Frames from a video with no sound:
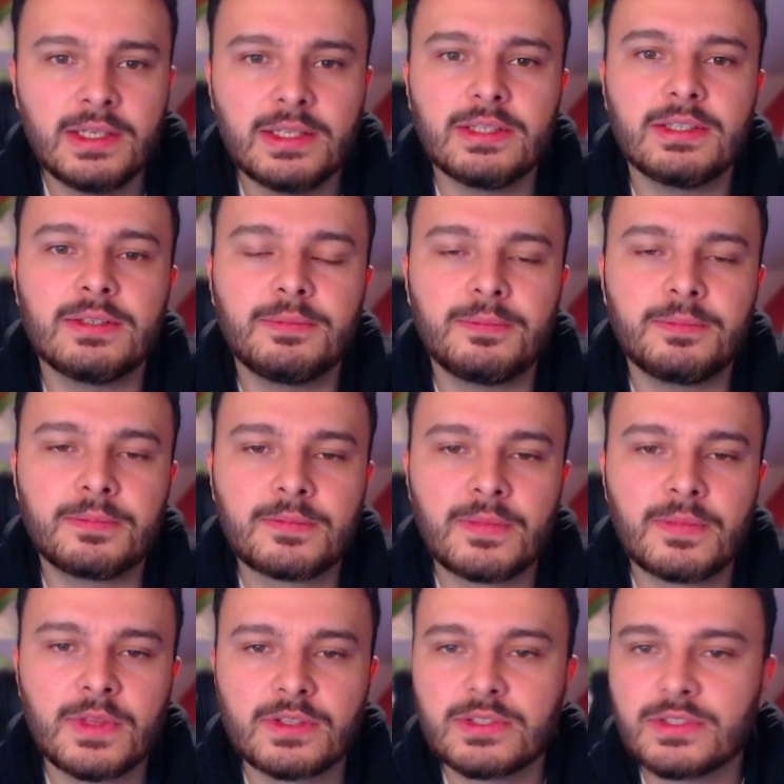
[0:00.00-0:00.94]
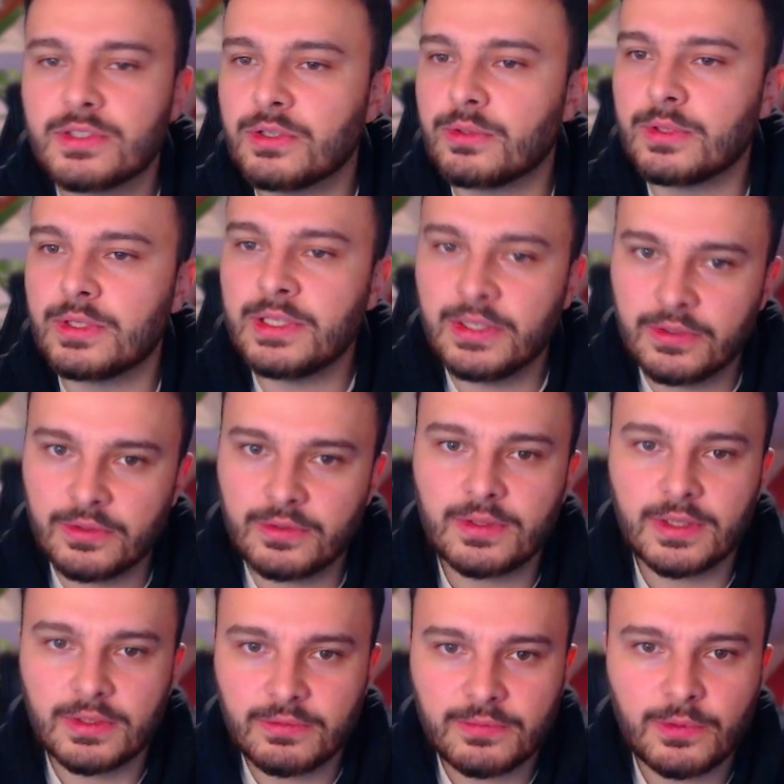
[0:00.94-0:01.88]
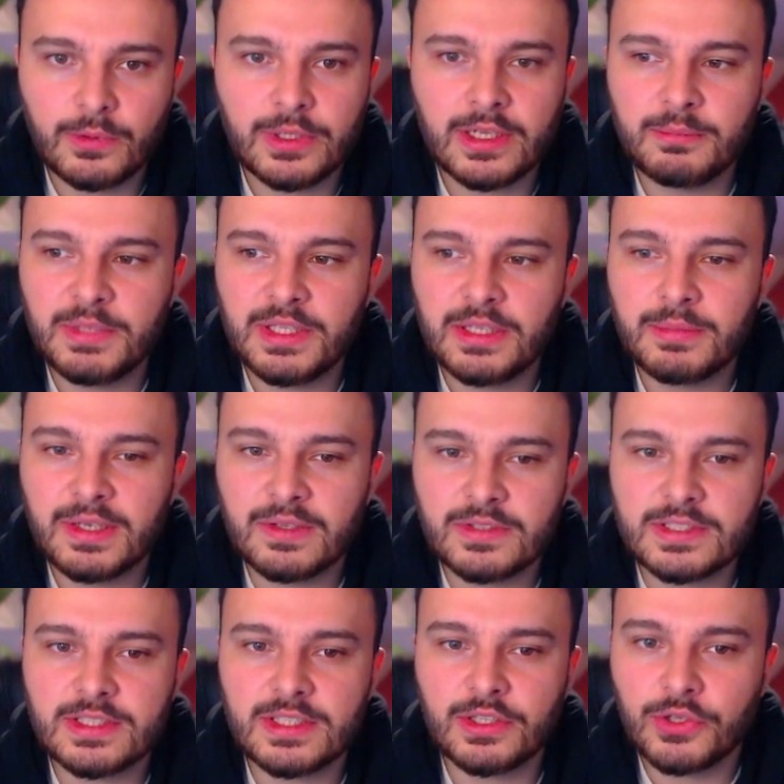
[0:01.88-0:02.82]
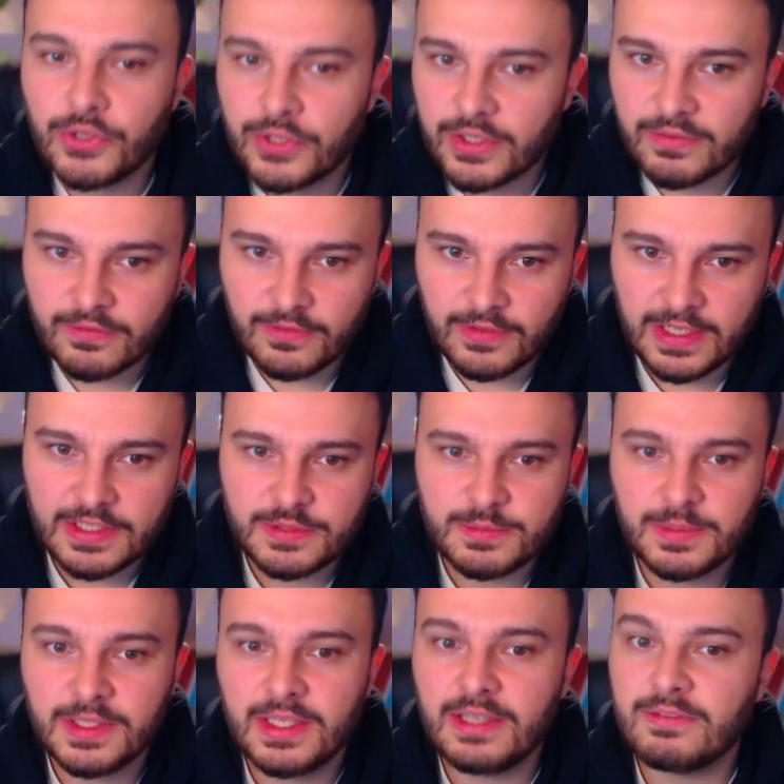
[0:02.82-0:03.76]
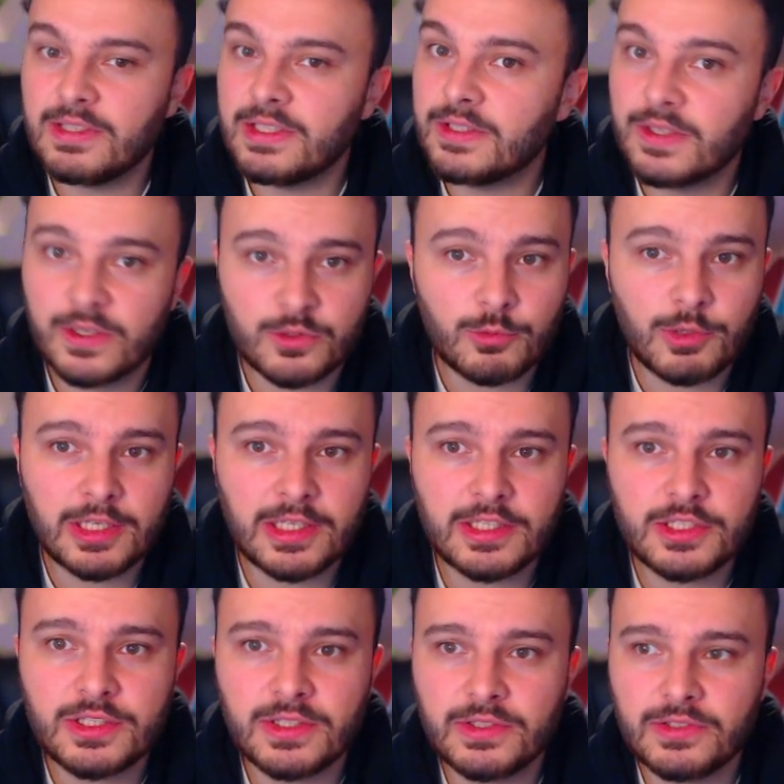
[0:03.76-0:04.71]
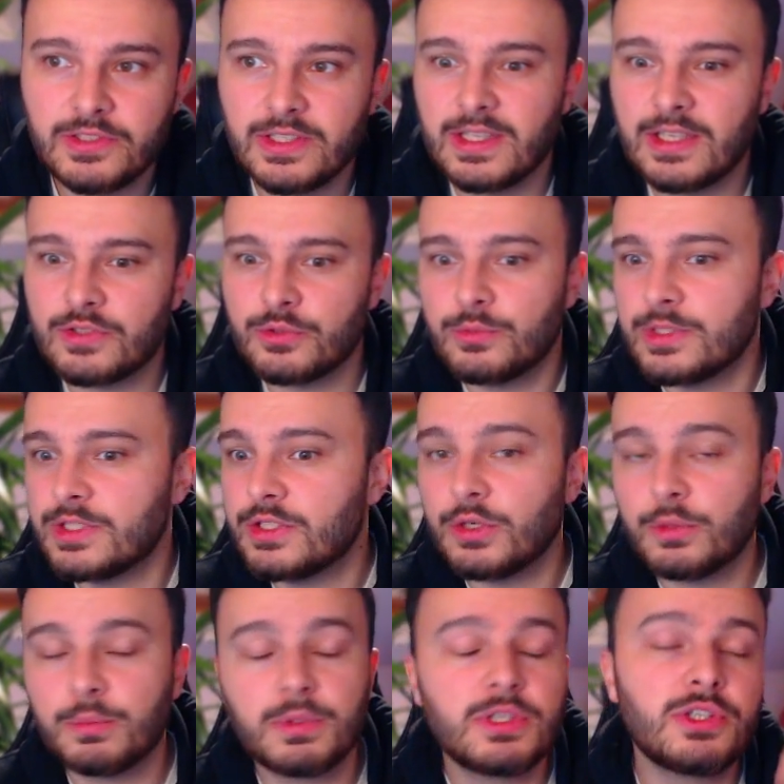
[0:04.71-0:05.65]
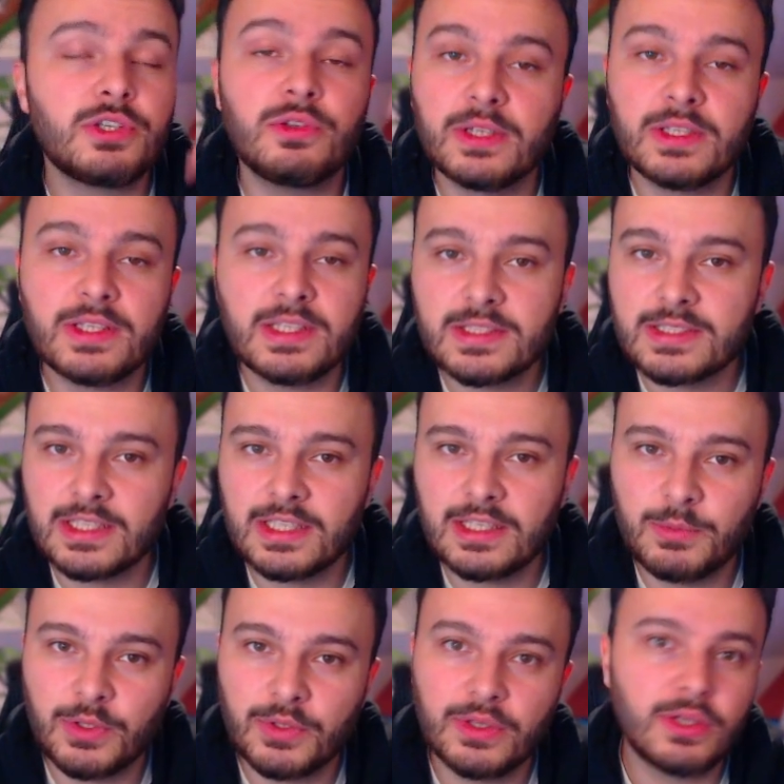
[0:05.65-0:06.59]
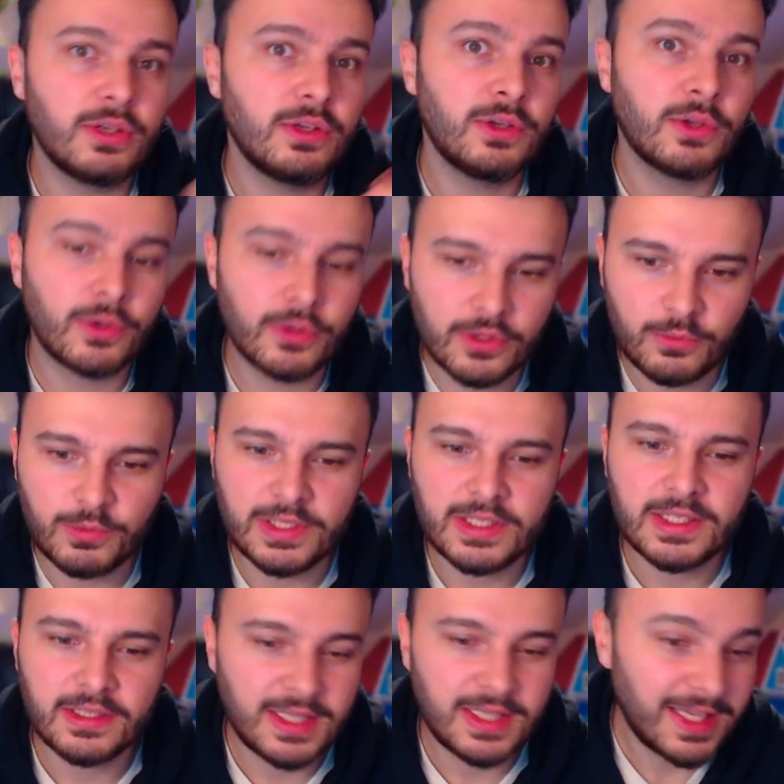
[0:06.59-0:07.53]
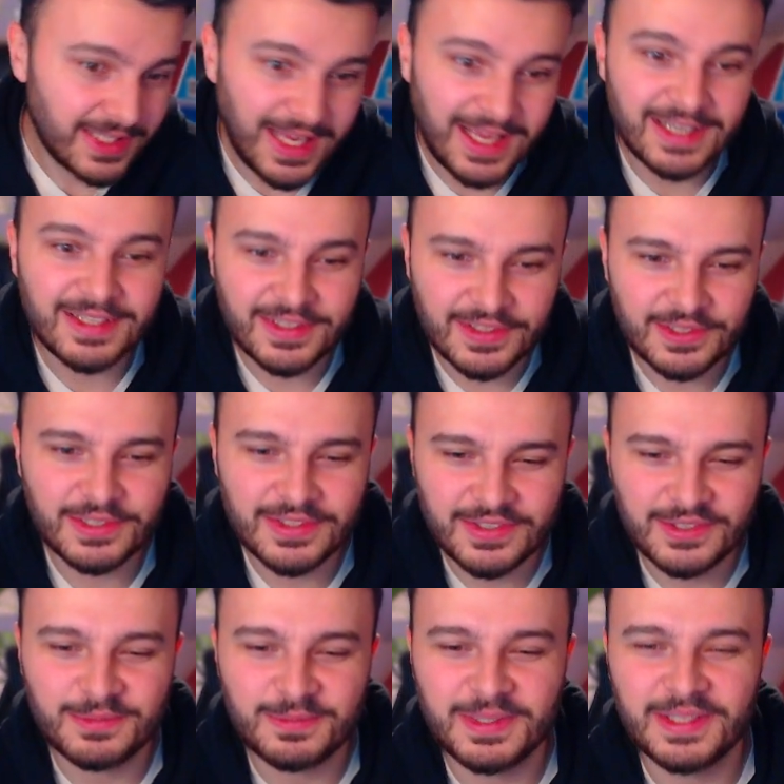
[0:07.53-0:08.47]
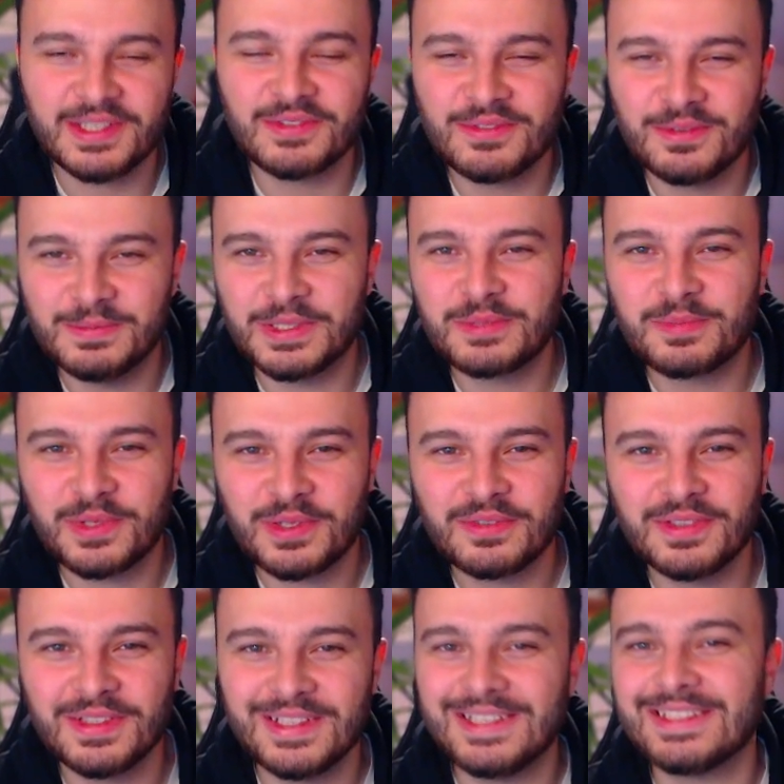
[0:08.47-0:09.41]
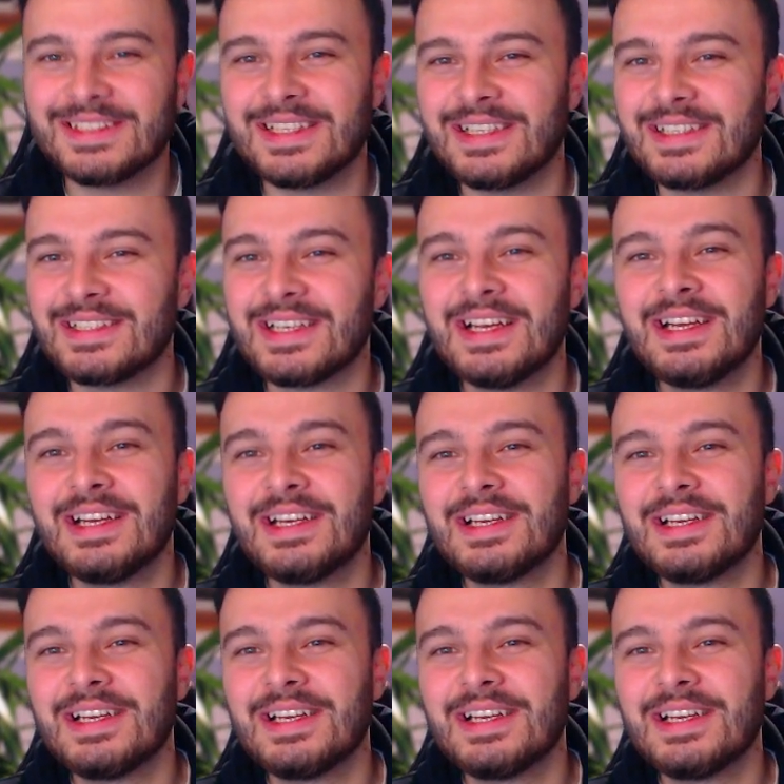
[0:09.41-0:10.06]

Um, so, you know, £49 million is a good investment. If he does well at Chelsea, there's always the opportunity to sell him on. Not that we tend to sell players for much profit these days,